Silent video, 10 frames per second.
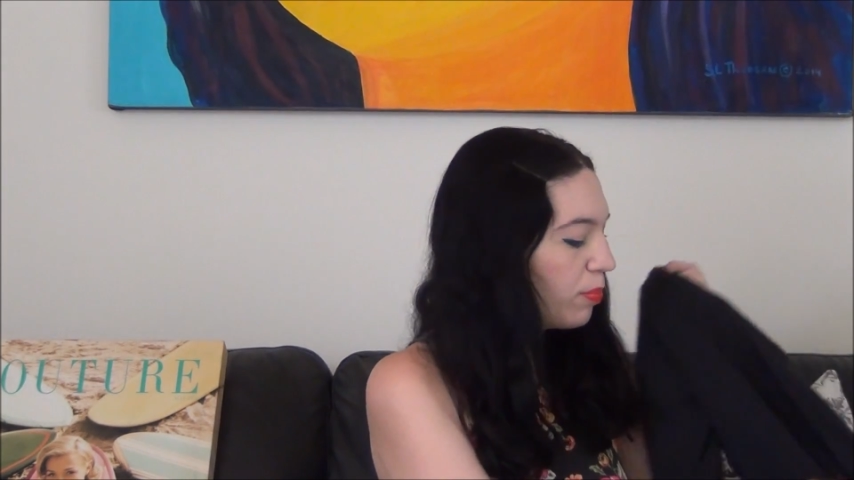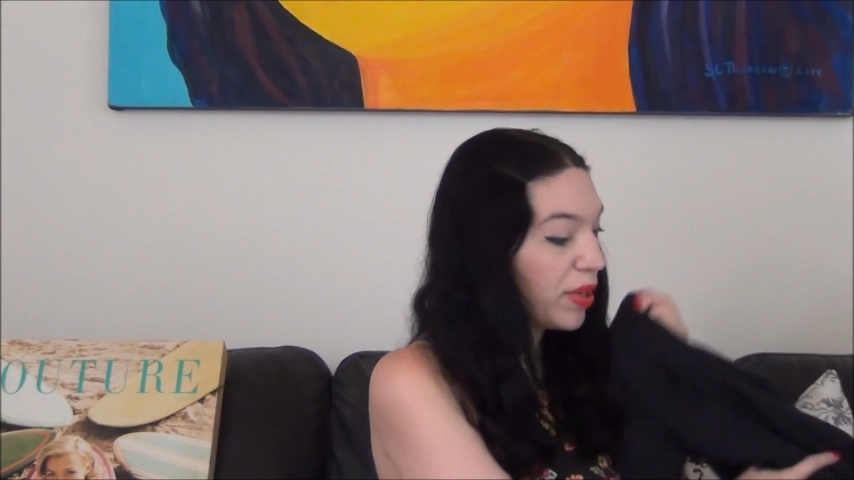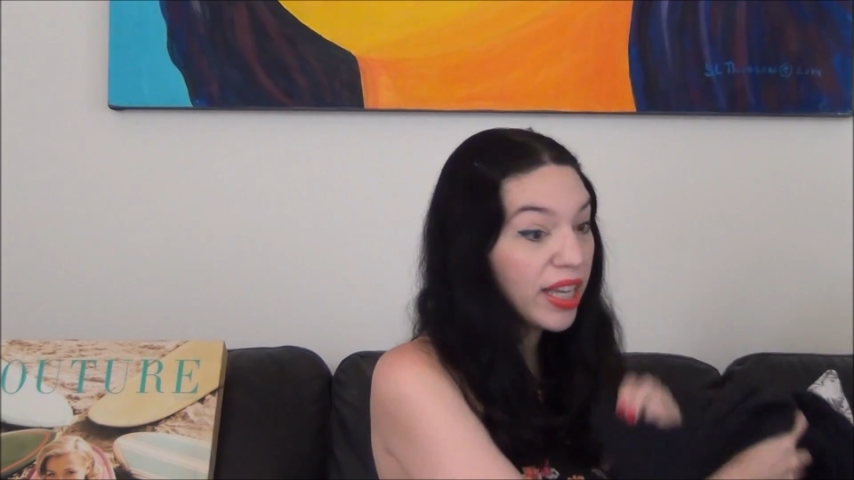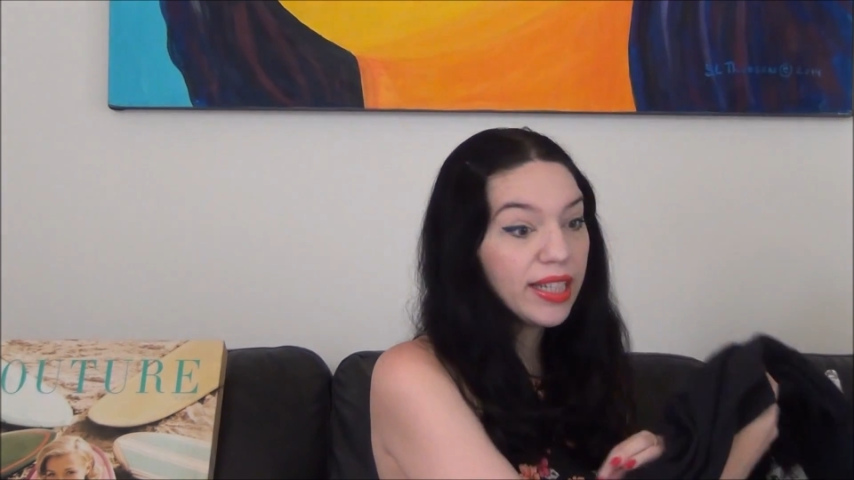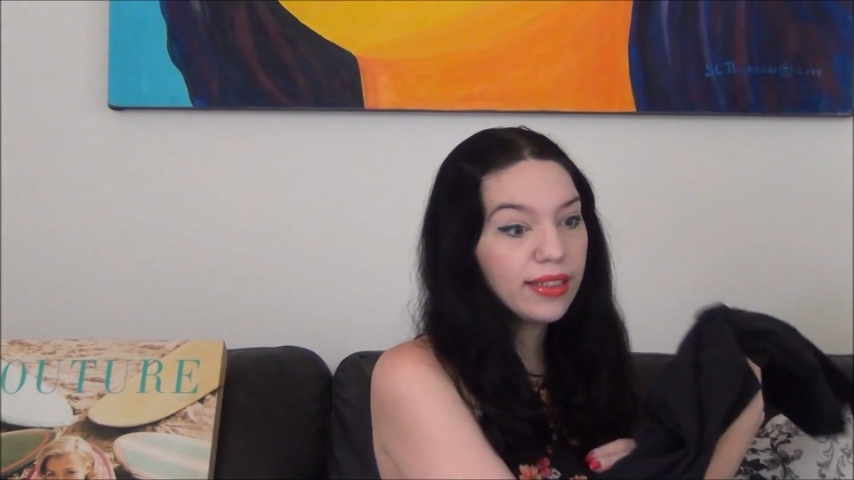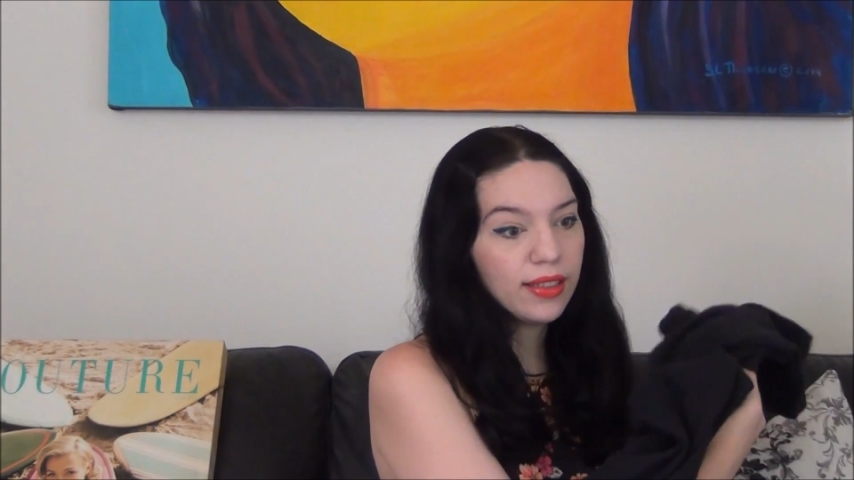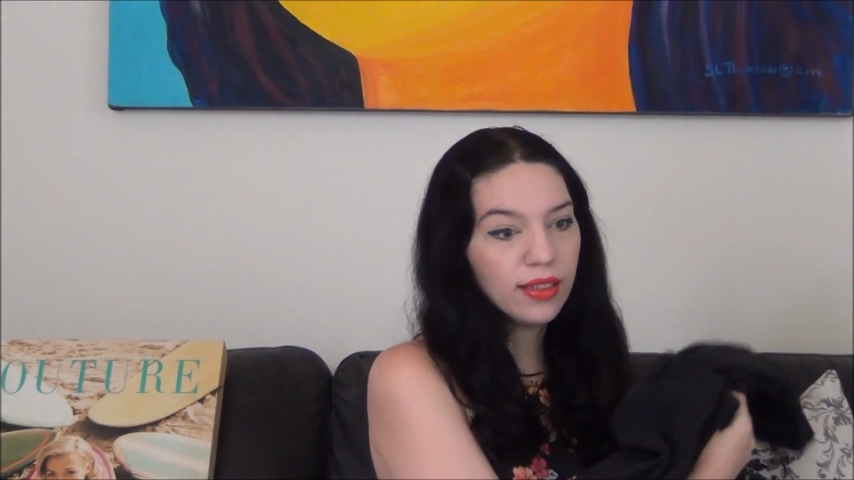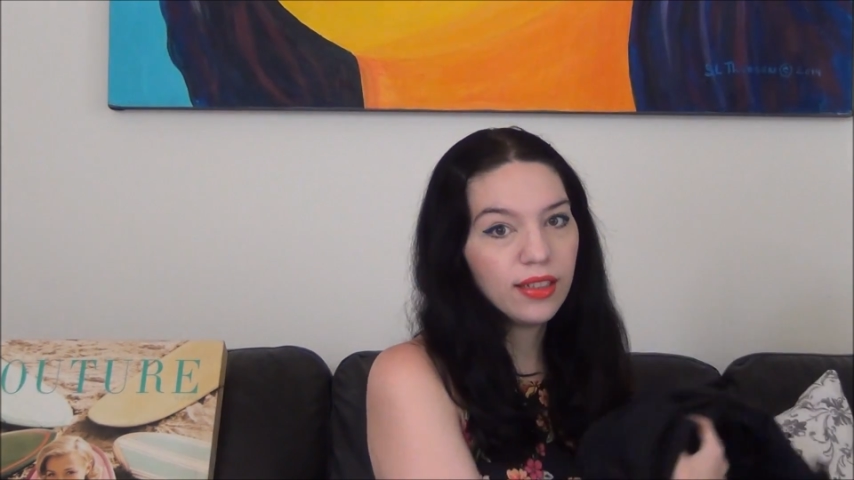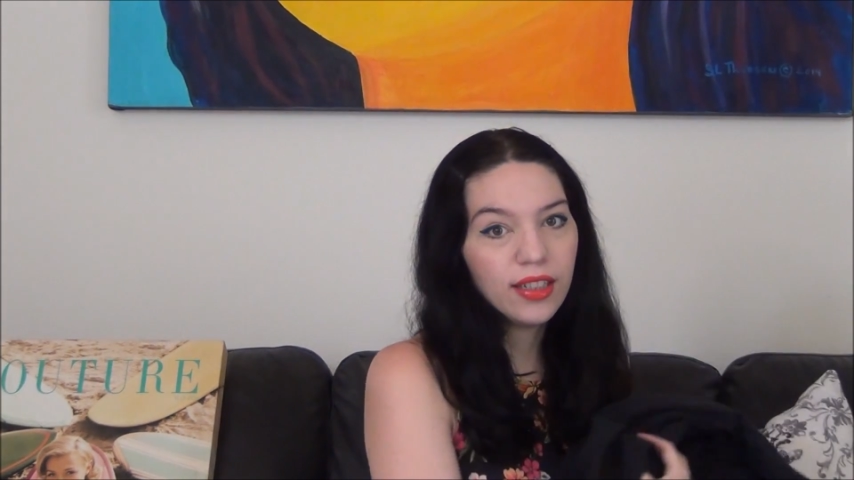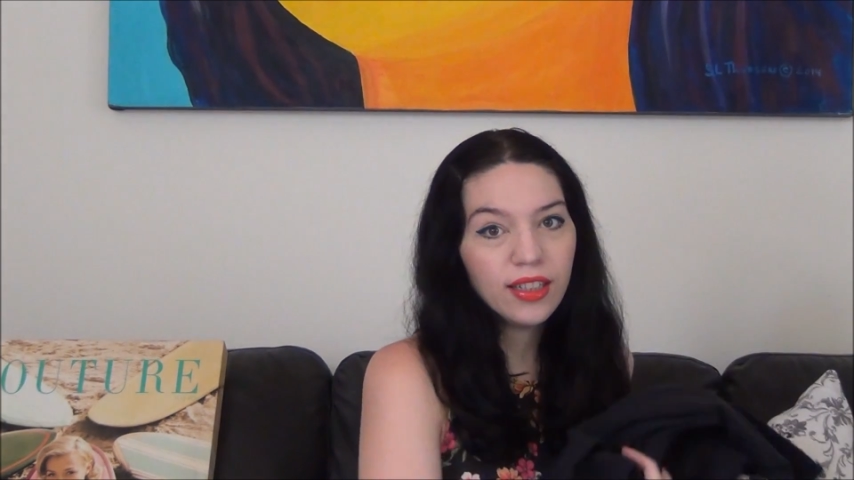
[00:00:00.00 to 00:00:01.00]
but
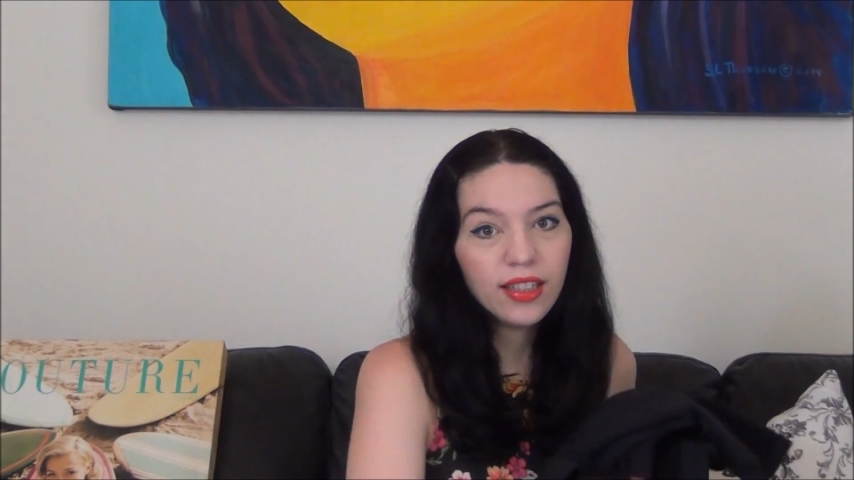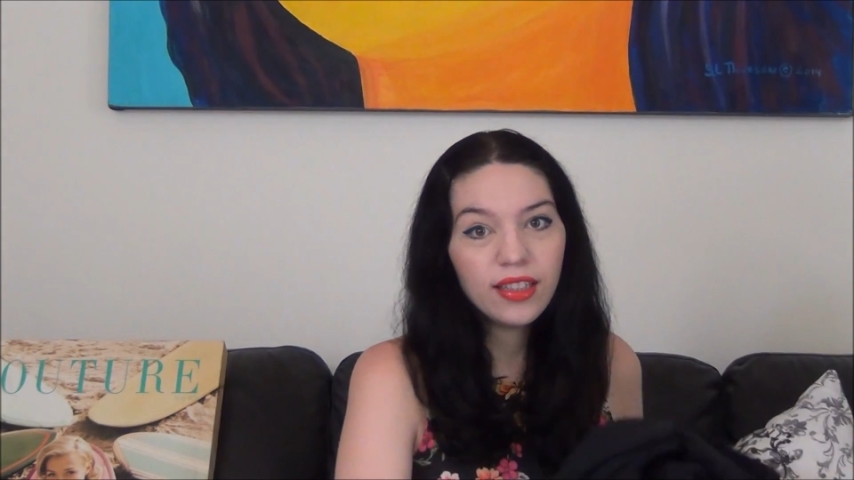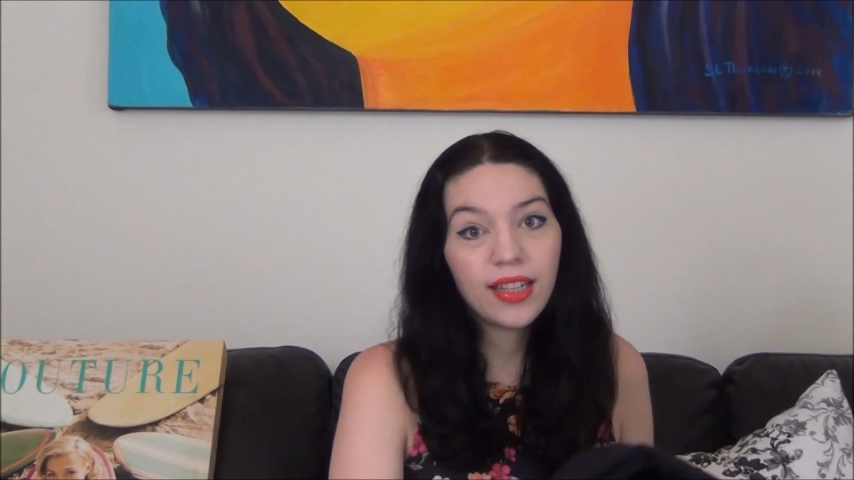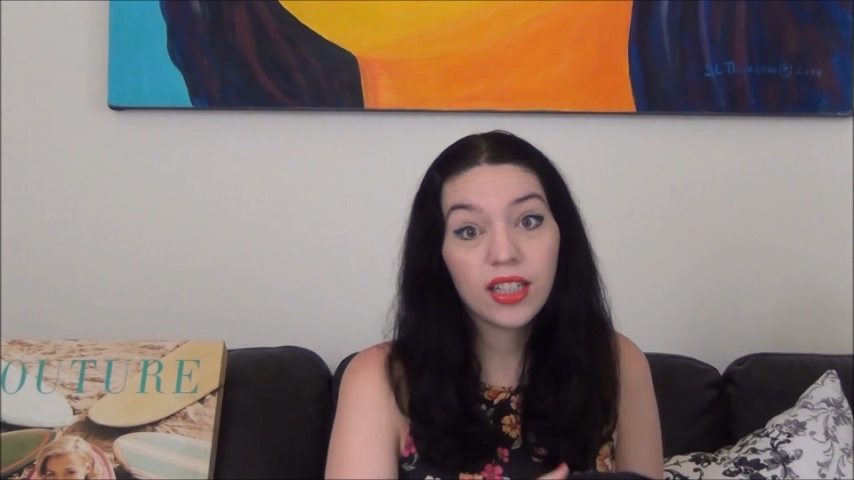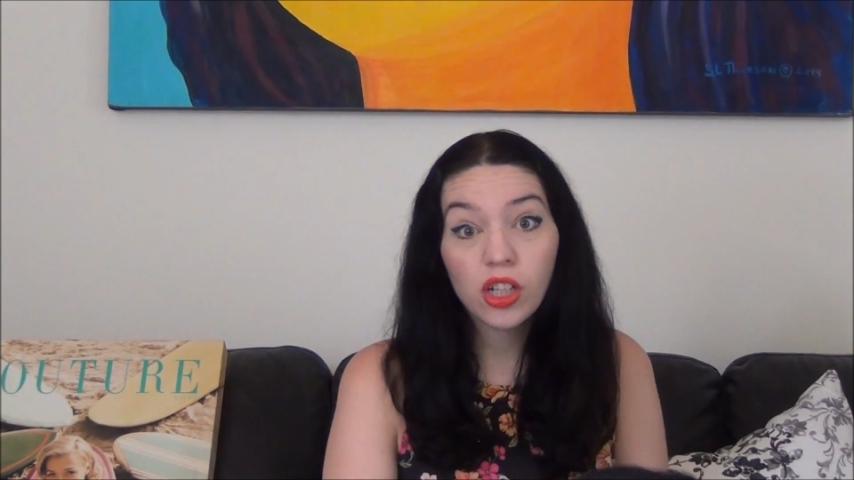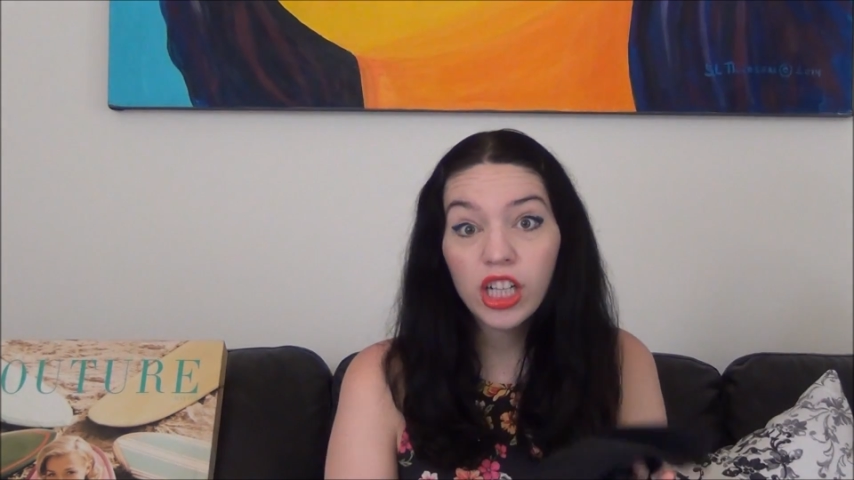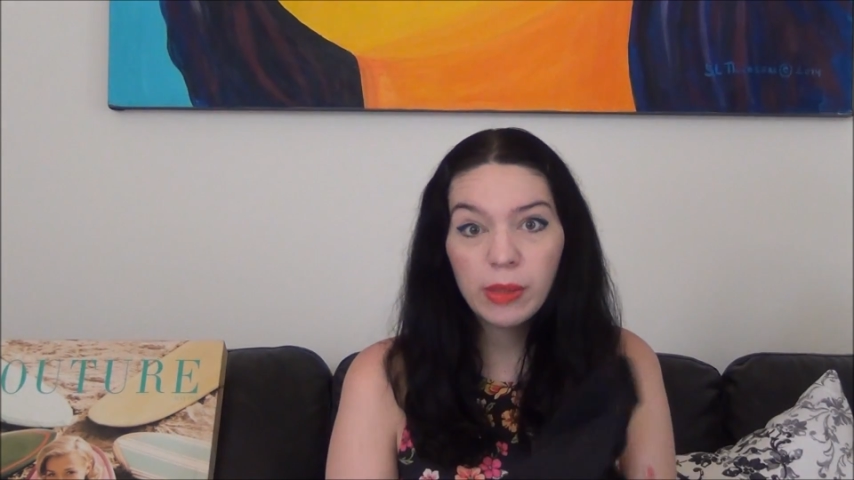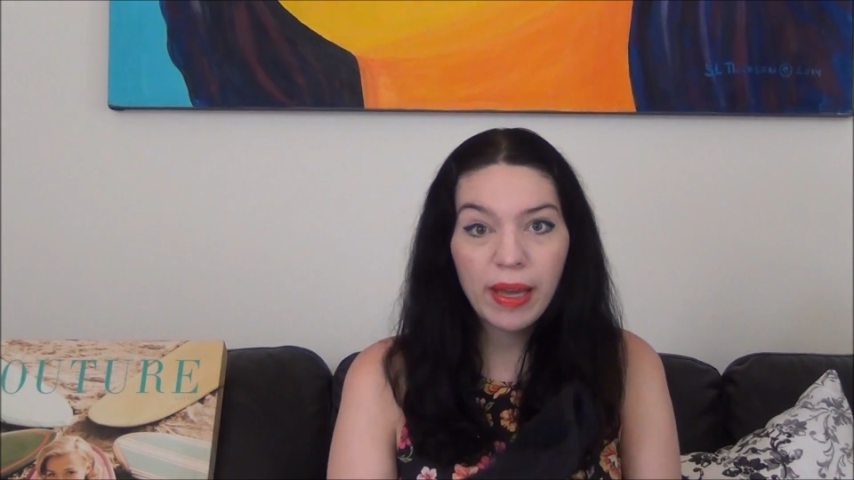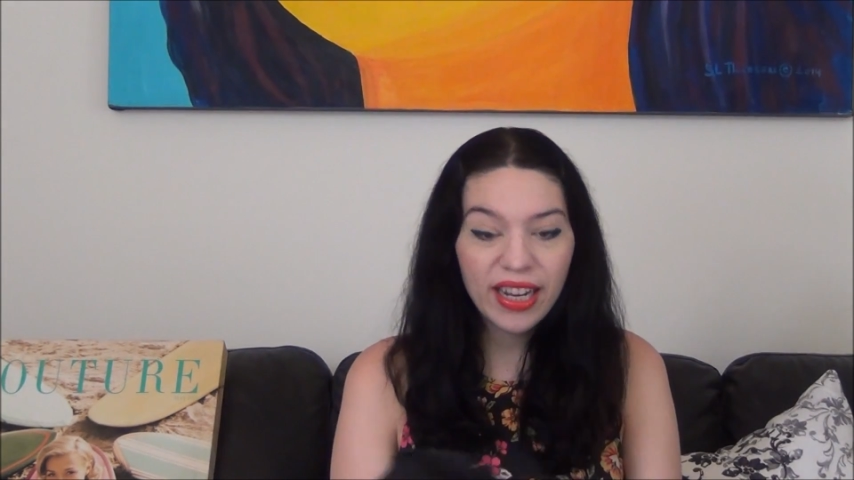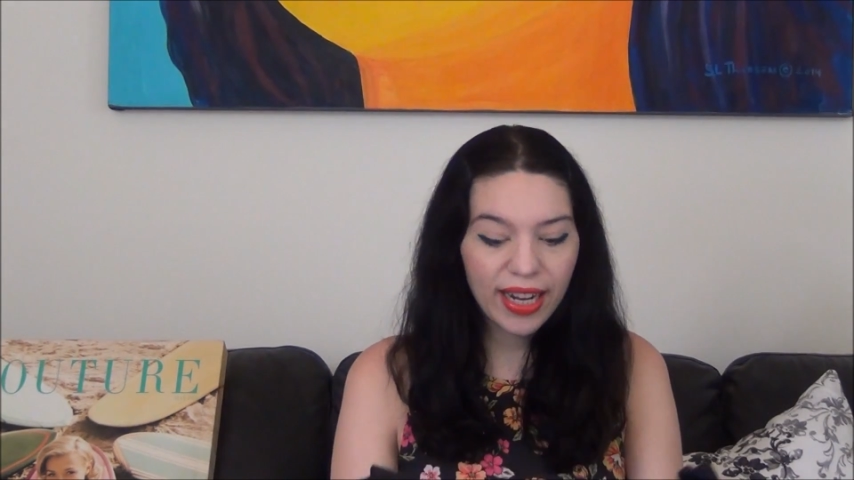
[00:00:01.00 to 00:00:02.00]
that's all I spent,